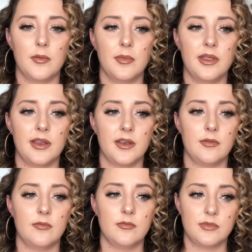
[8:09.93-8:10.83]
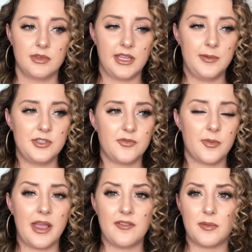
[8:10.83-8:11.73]
It keeps you from
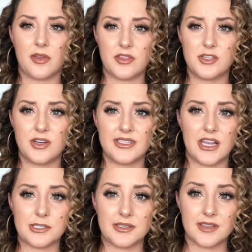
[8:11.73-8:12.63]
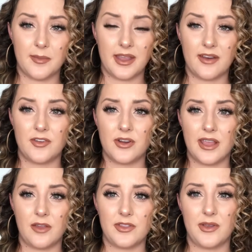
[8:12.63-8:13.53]
having monthly transactions coming out of your
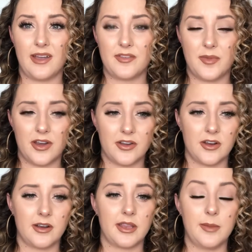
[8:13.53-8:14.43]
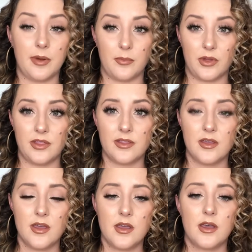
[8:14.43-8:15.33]
account that you have to monitor and keep up with.
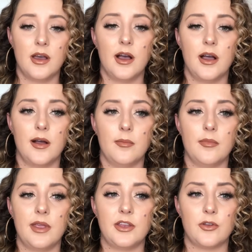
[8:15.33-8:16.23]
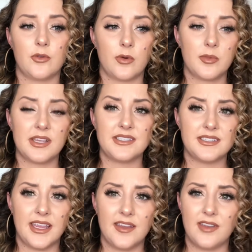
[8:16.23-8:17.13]
And you'll normally
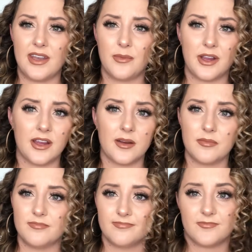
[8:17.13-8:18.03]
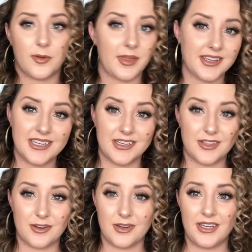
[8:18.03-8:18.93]
save anywhere from like 10 to
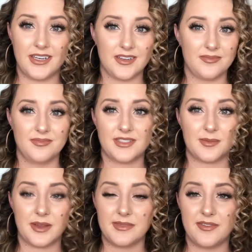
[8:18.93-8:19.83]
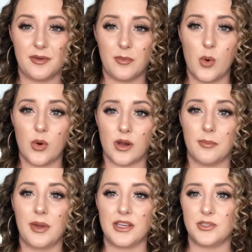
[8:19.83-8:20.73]
30 to sometimes even more
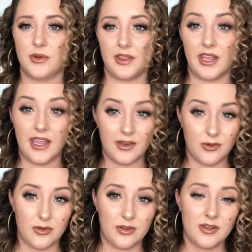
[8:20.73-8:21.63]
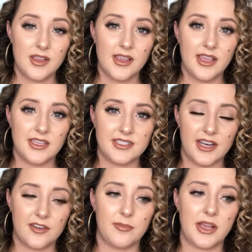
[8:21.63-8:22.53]
by doing the annual instead
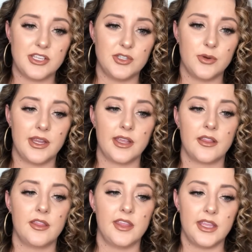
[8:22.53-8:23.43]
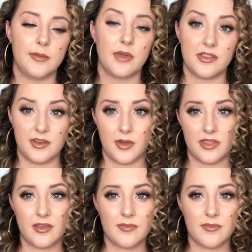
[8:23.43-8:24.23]
of by doing the month to month.